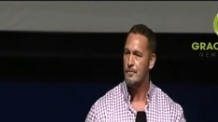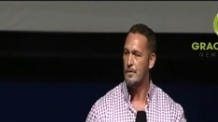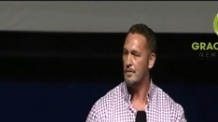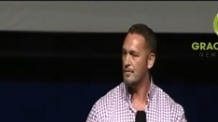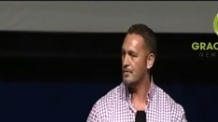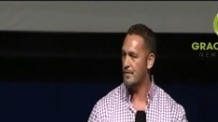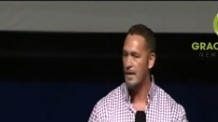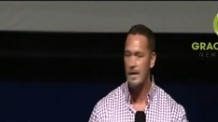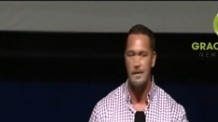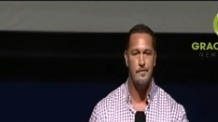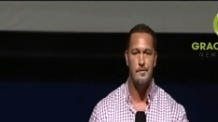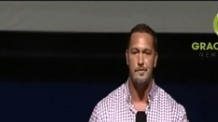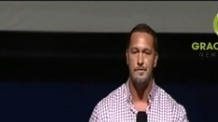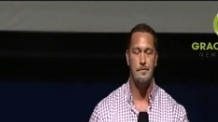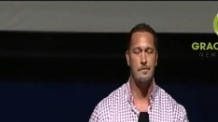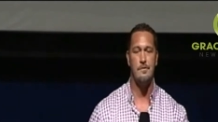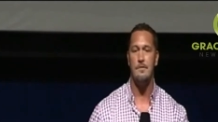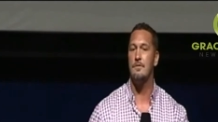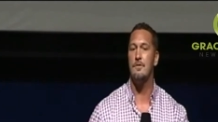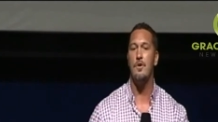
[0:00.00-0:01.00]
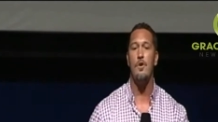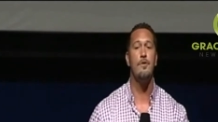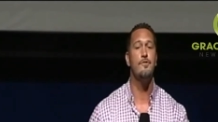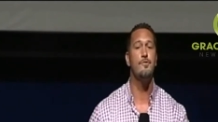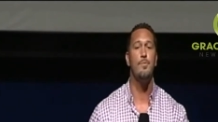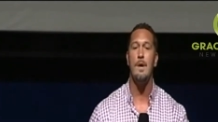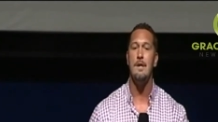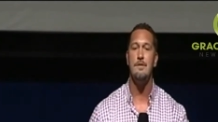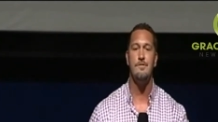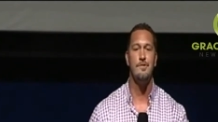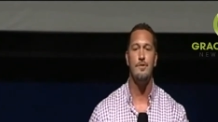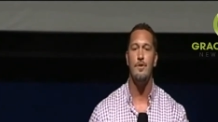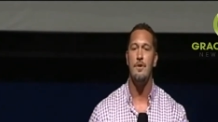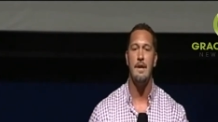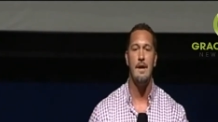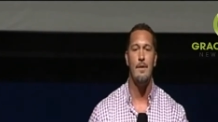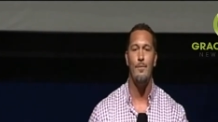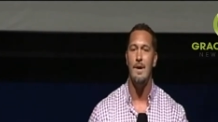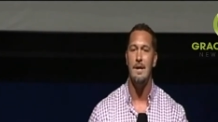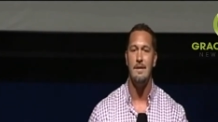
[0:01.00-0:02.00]
That's, God's ways are not our
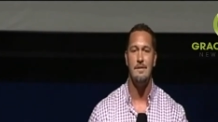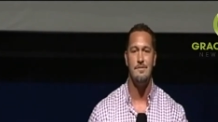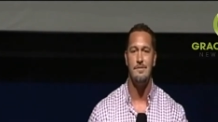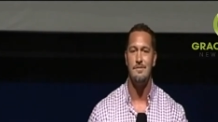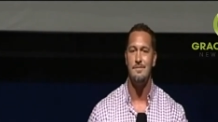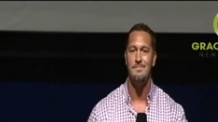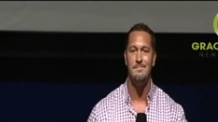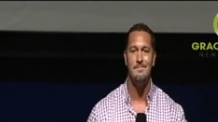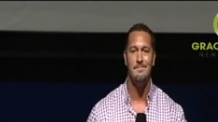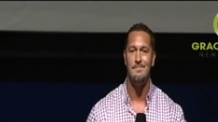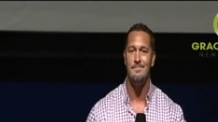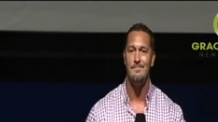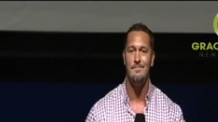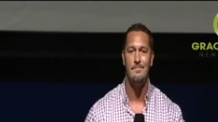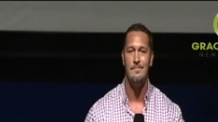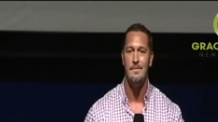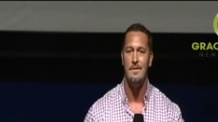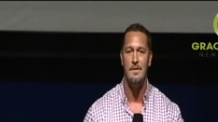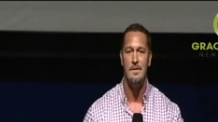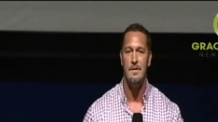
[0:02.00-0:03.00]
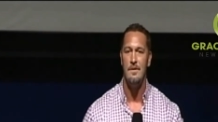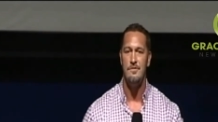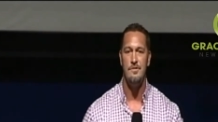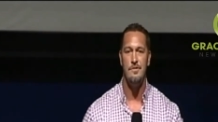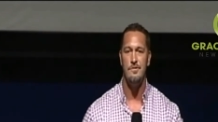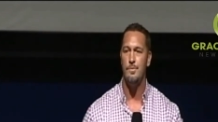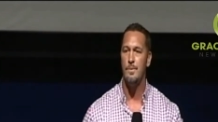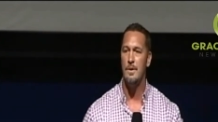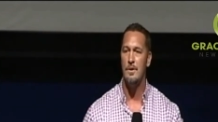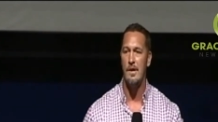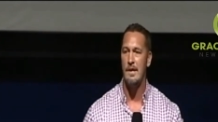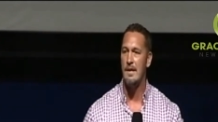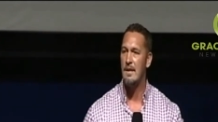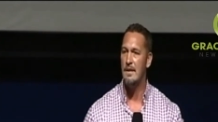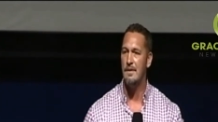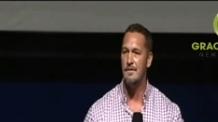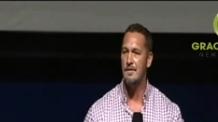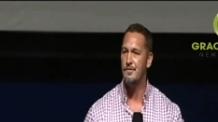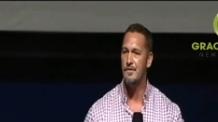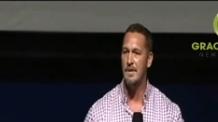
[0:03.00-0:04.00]
ways. He says, when I clear
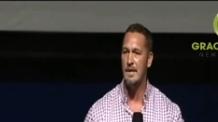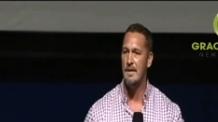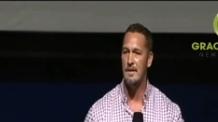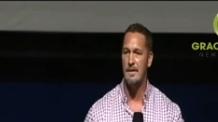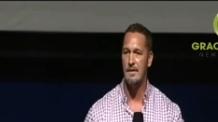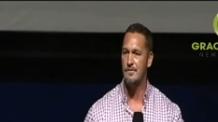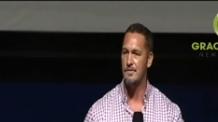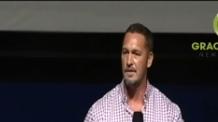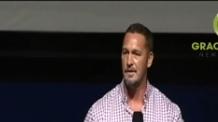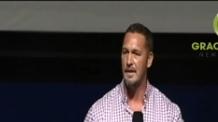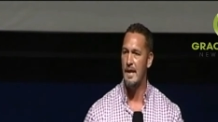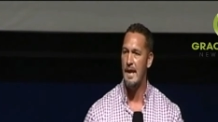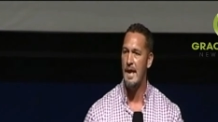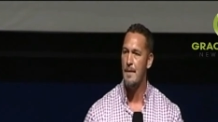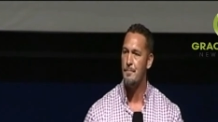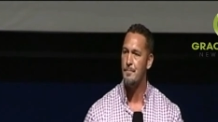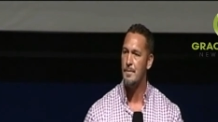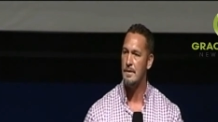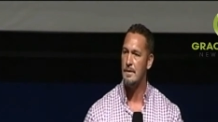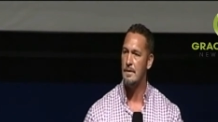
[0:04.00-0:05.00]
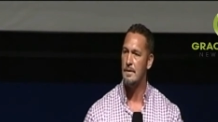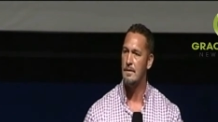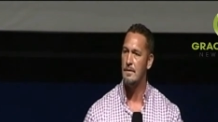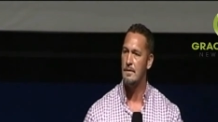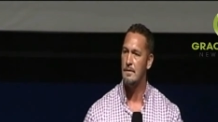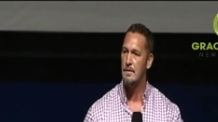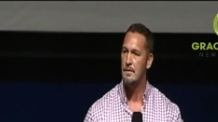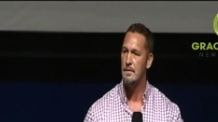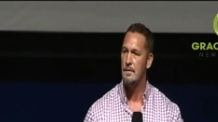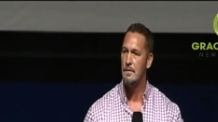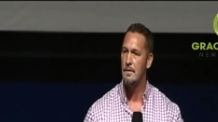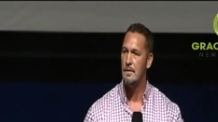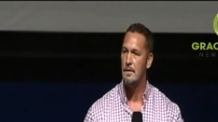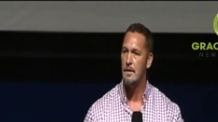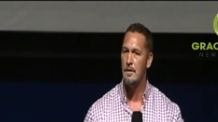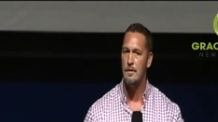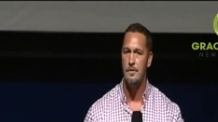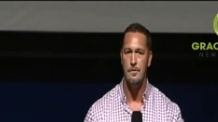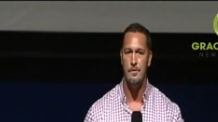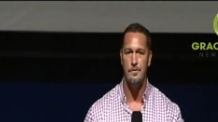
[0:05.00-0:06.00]
the debt, it didn't happen.
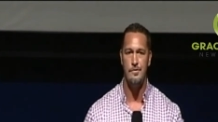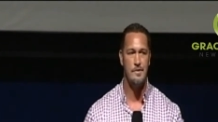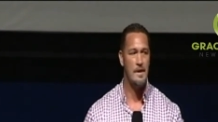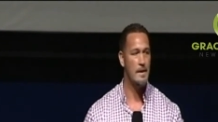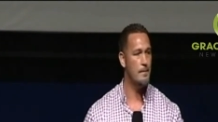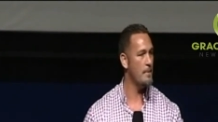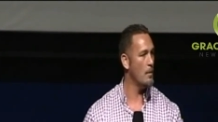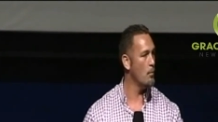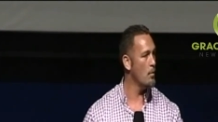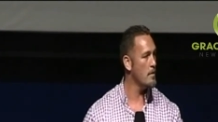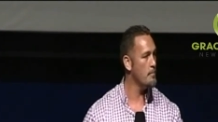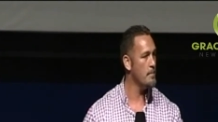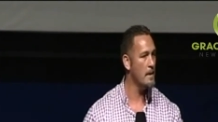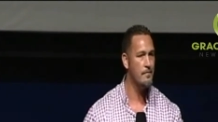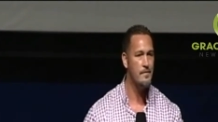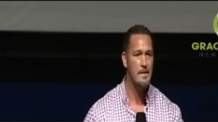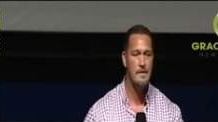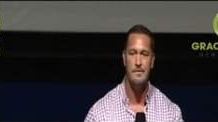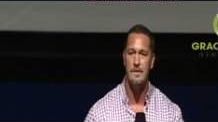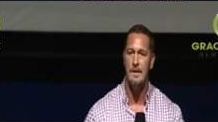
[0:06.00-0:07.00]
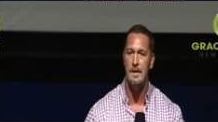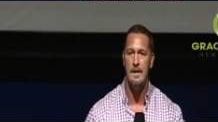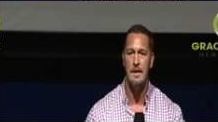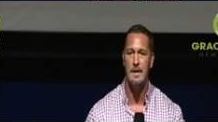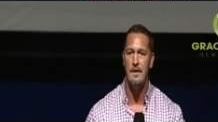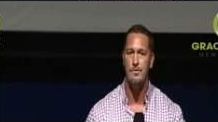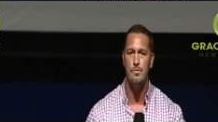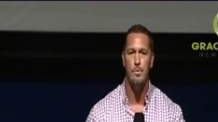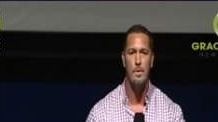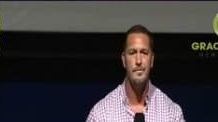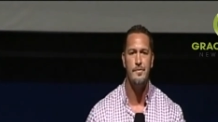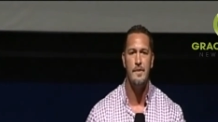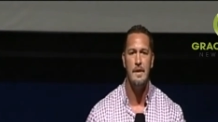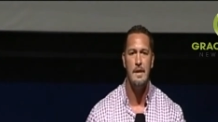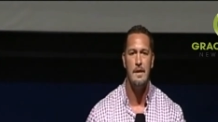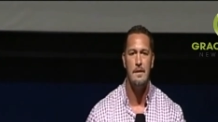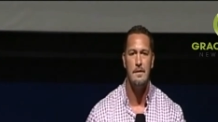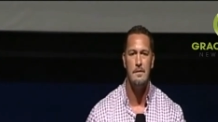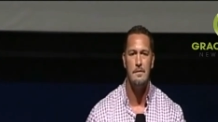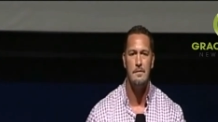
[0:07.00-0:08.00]
You say, but what about that debt? He goes, what debt?
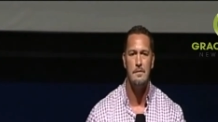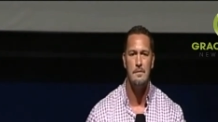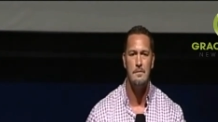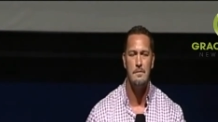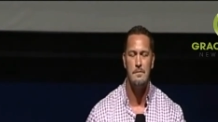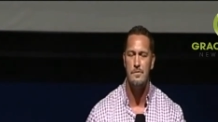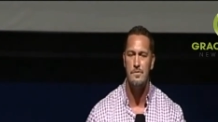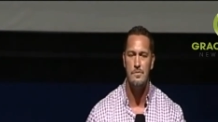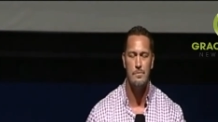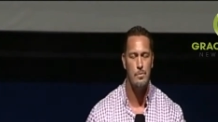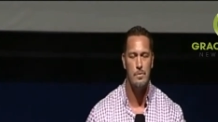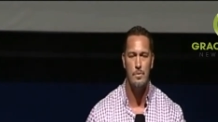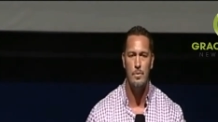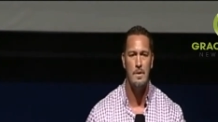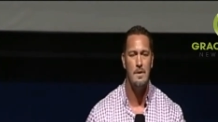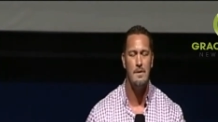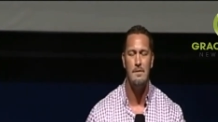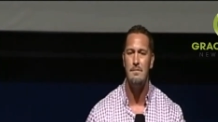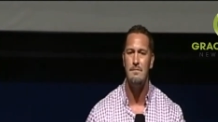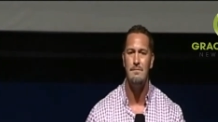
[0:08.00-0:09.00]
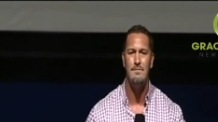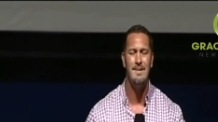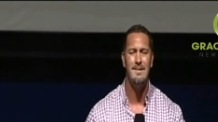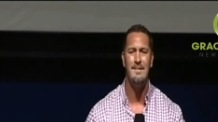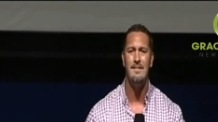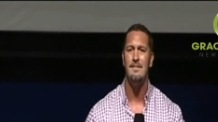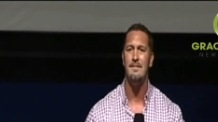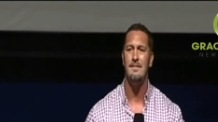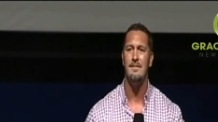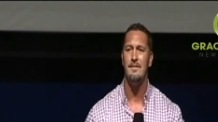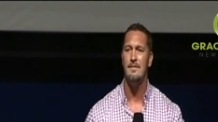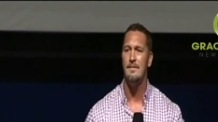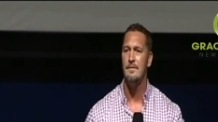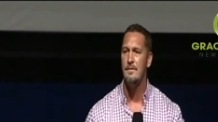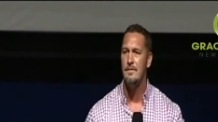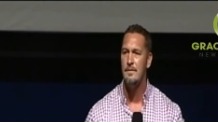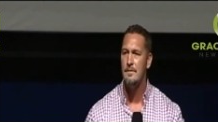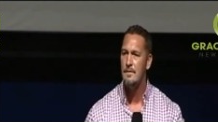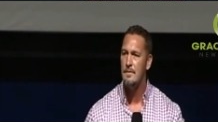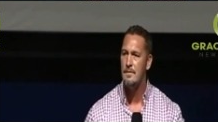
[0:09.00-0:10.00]
Said, what?
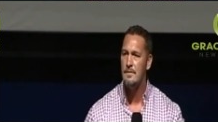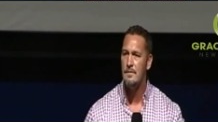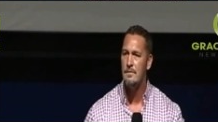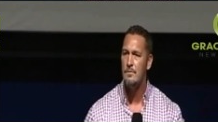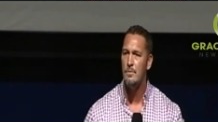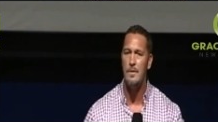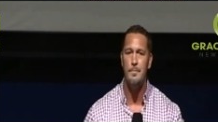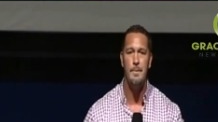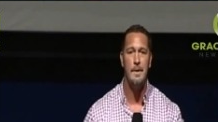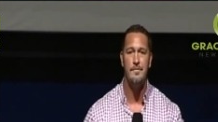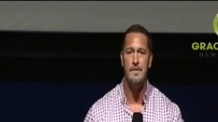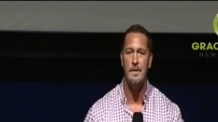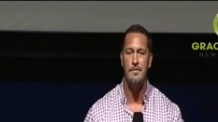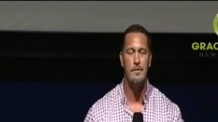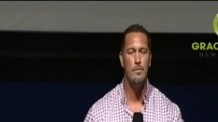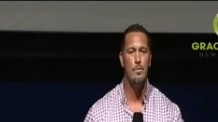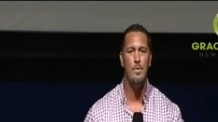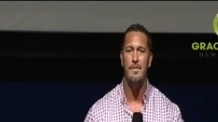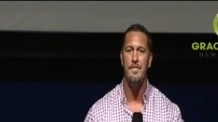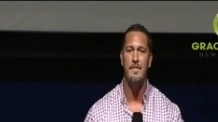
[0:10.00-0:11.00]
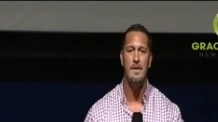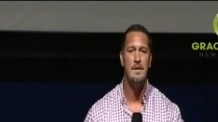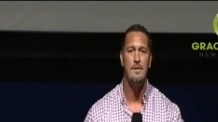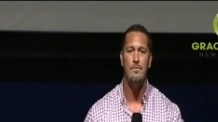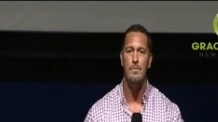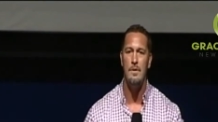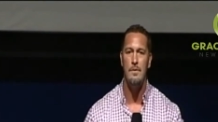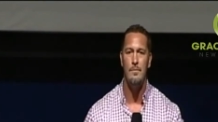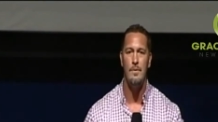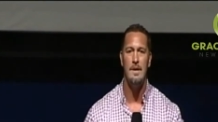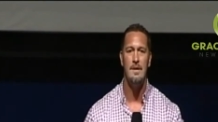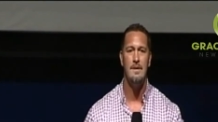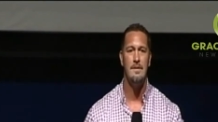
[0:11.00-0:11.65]
What about that thing? What thing? What? What?